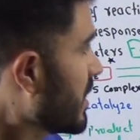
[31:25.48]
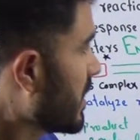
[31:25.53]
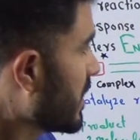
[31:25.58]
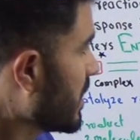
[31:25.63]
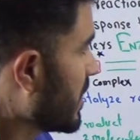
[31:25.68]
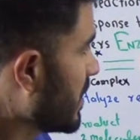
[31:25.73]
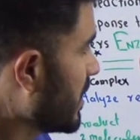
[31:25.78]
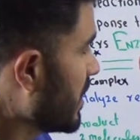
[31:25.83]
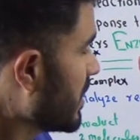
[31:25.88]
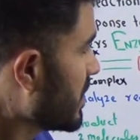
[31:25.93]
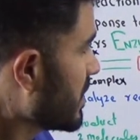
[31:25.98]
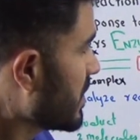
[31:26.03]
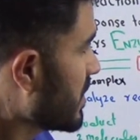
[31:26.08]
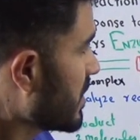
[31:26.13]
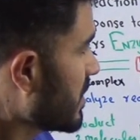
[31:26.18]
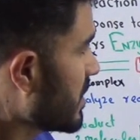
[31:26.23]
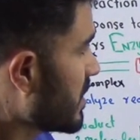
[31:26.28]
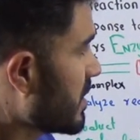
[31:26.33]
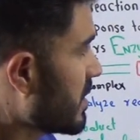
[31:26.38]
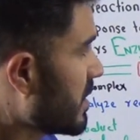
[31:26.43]

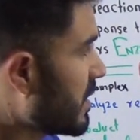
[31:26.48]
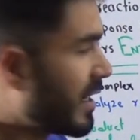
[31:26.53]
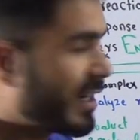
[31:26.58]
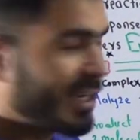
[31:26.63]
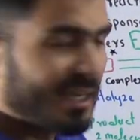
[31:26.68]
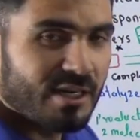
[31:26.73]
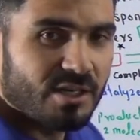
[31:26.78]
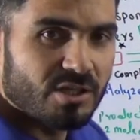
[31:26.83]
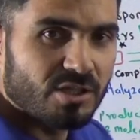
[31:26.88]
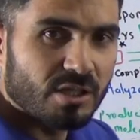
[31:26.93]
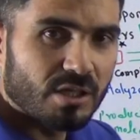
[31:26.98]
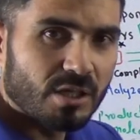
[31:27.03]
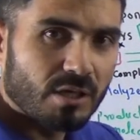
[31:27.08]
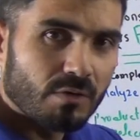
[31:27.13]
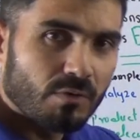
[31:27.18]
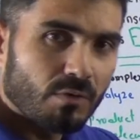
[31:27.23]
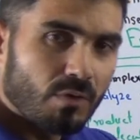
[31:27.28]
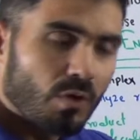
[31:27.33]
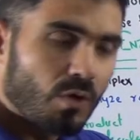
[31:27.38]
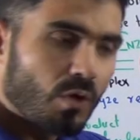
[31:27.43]
This
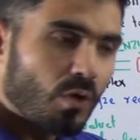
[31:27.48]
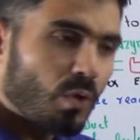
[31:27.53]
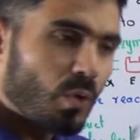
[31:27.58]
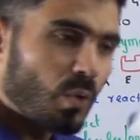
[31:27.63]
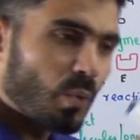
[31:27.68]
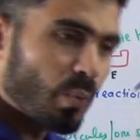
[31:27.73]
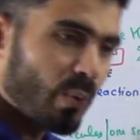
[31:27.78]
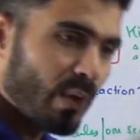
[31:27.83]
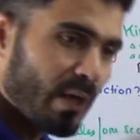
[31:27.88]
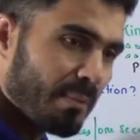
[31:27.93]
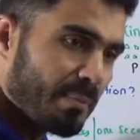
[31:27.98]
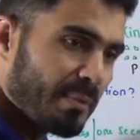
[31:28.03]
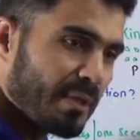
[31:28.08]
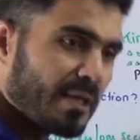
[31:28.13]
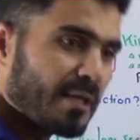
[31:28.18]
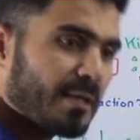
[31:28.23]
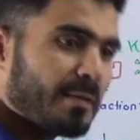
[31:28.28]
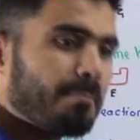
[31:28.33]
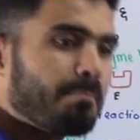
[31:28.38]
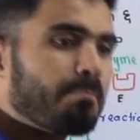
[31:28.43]
reaction will
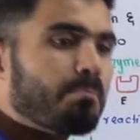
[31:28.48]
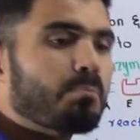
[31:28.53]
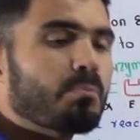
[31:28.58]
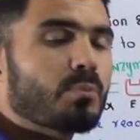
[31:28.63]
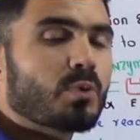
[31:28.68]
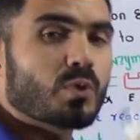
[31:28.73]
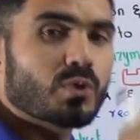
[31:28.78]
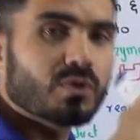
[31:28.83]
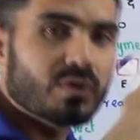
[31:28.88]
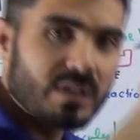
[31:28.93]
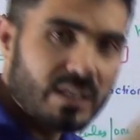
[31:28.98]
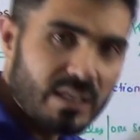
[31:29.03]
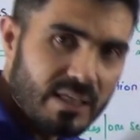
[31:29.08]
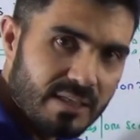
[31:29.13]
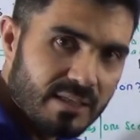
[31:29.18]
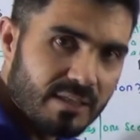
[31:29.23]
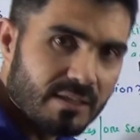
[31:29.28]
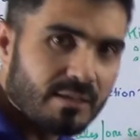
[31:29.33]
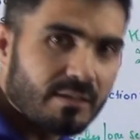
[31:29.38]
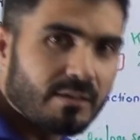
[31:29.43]
be
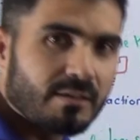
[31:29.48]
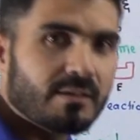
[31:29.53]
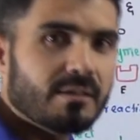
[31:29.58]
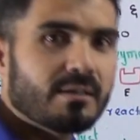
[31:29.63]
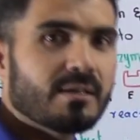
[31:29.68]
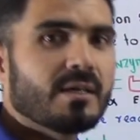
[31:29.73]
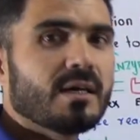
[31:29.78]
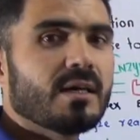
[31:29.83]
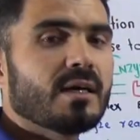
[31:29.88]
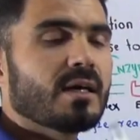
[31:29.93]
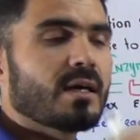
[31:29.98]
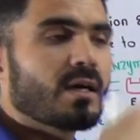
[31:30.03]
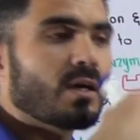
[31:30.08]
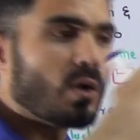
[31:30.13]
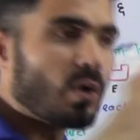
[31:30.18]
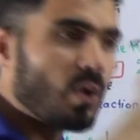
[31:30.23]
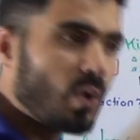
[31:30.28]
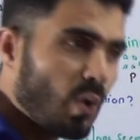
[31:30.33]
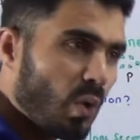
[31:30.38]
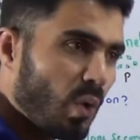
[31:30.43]
proceeding,
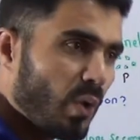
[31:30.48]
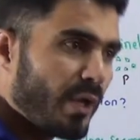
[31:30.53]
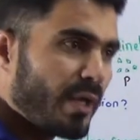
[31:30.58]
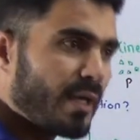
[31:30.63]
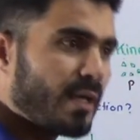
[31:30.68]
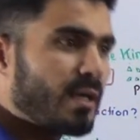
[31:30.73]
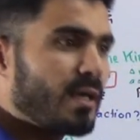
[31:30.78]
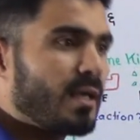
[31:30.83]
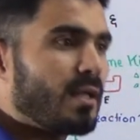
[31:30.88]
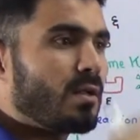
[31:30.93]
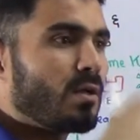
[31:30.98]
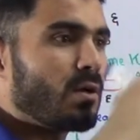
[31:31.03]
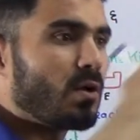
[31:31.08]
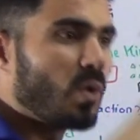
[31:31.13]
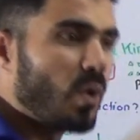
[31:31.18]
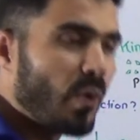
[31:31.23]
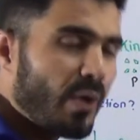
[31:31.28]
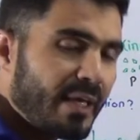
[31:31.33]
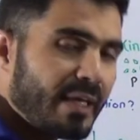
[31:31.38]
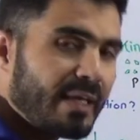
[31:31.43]
going and
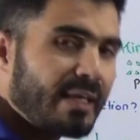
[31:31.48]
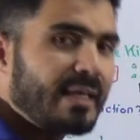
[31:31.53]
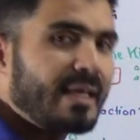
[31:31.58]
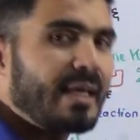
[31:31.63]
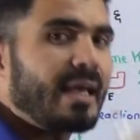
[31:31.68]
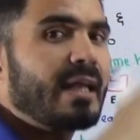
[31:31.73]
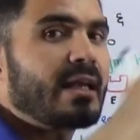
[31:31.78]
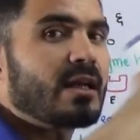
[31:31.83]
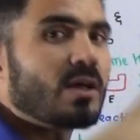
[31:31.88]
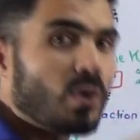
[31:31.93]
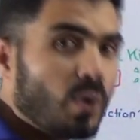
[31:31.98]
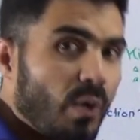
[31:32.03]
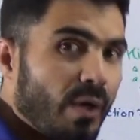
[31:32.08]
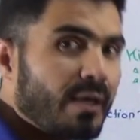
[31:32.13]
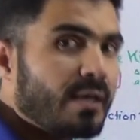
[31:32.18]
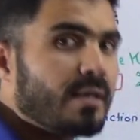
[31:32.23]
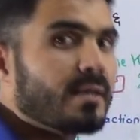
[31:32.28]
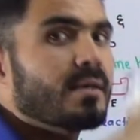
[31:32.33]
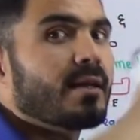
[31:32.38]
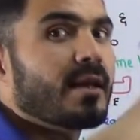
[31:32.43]
going and
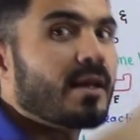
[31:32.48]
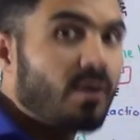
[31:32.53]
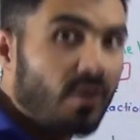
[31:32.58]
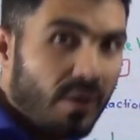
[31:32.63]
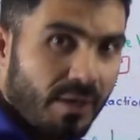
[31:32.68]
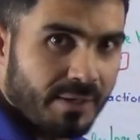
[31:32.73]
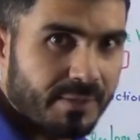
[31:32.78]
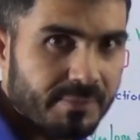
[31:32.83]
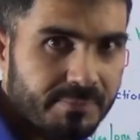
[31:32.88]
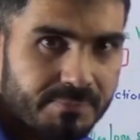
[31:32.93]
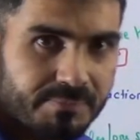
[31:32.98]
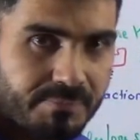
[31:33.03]
going and going.